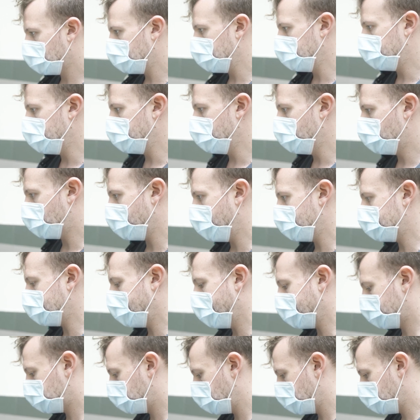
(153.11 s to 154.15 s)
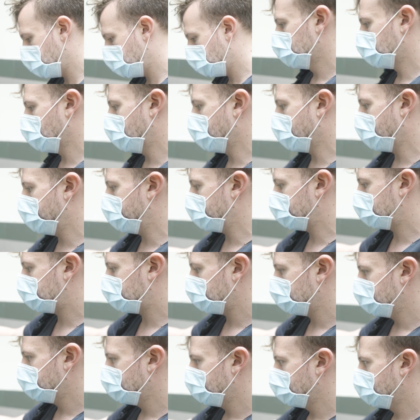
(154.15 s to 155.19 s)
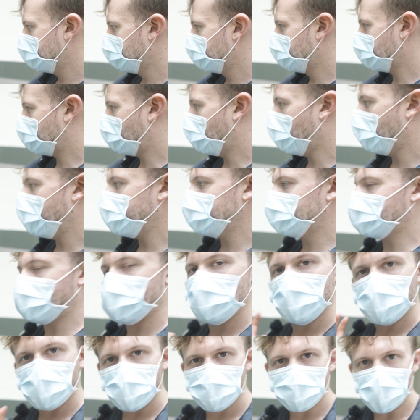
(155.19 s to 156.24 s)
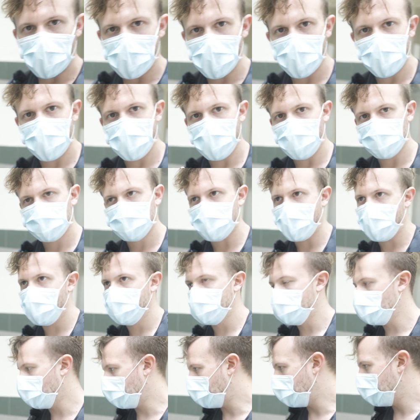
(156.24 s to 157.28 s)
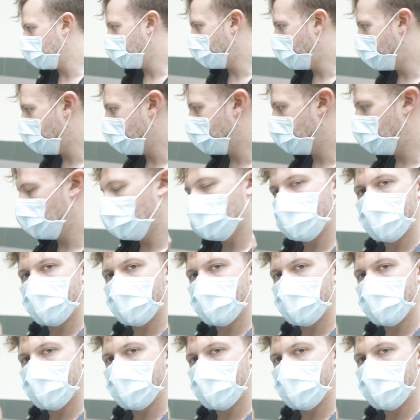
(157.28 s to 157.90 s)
continue transaction. So look at this. The coins that you can buy in El Salvador are